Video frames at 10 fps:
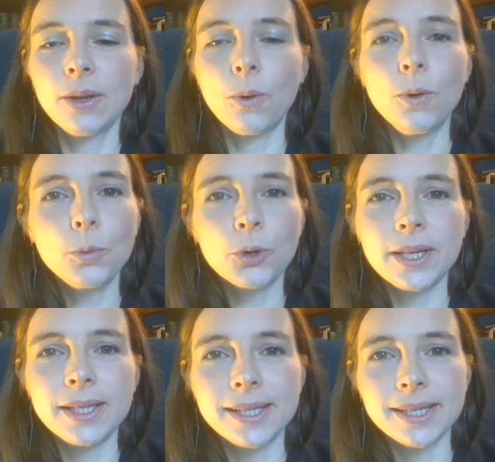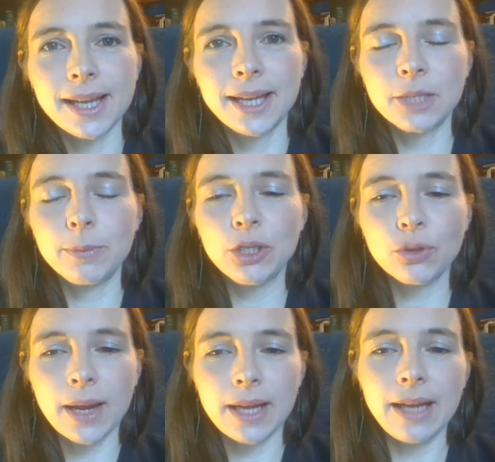All priests had to be
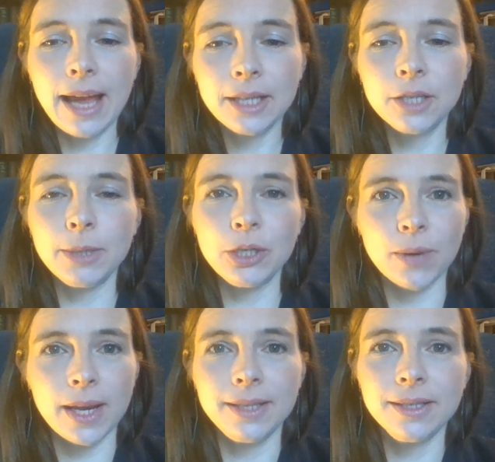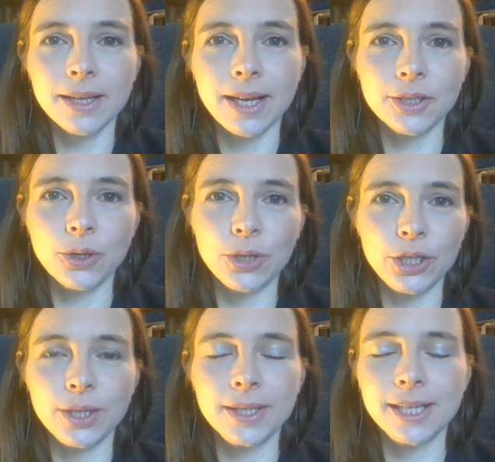trained at
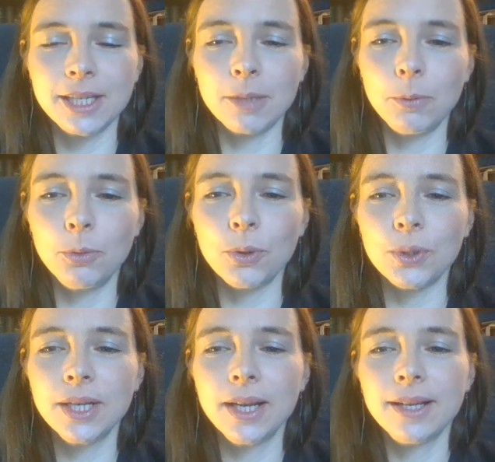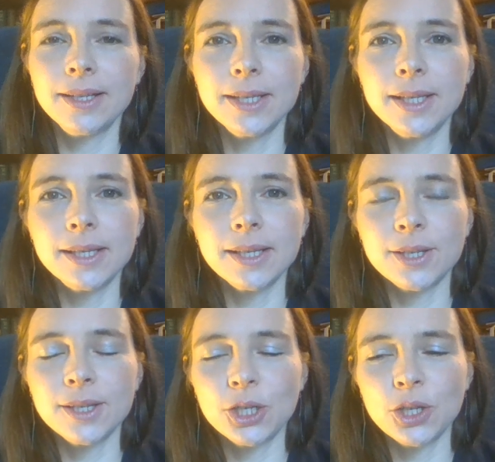colleges set up abroad, since
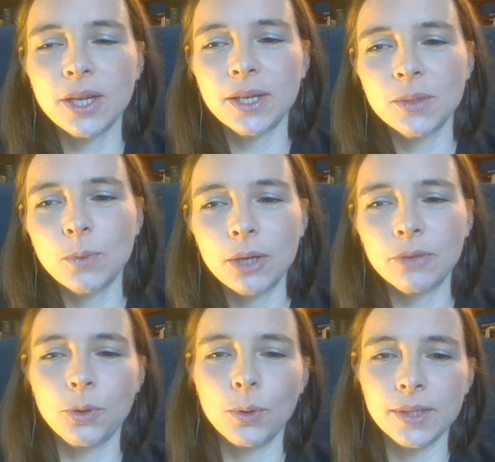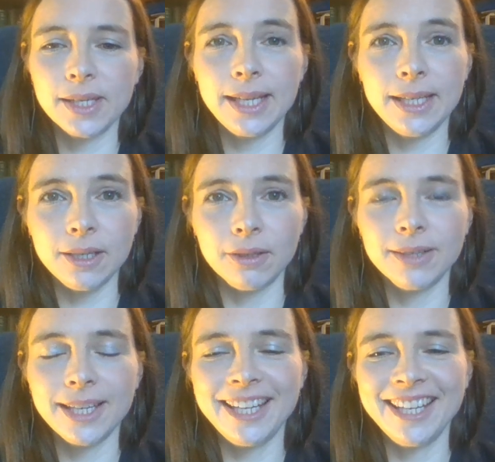such things were of course illegal
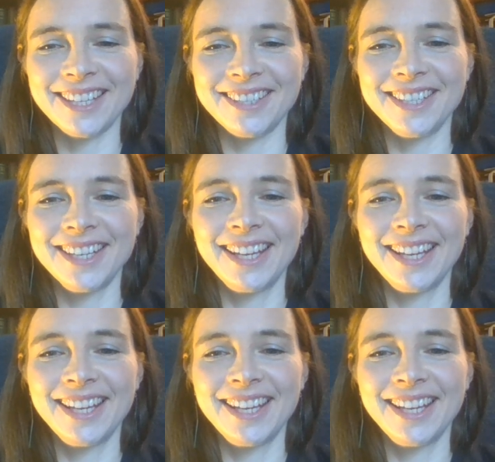in England.